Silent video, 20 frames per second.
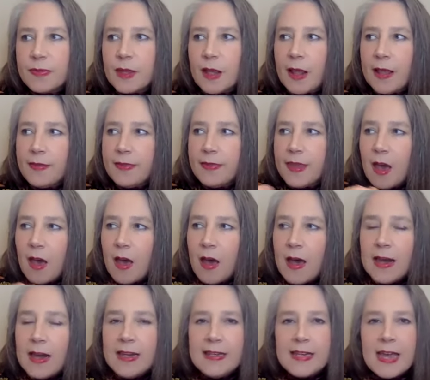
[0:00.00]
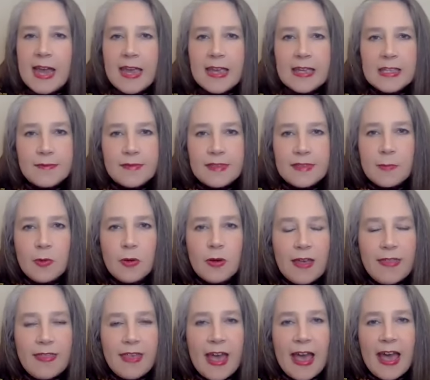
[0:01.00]
like the early days of someone
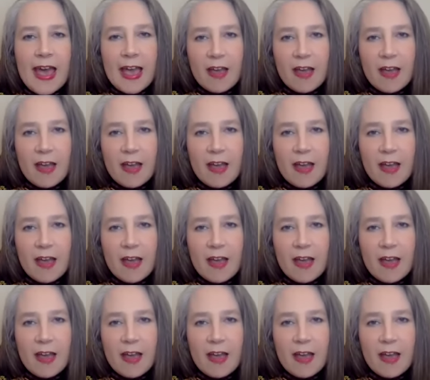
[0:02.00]
like that,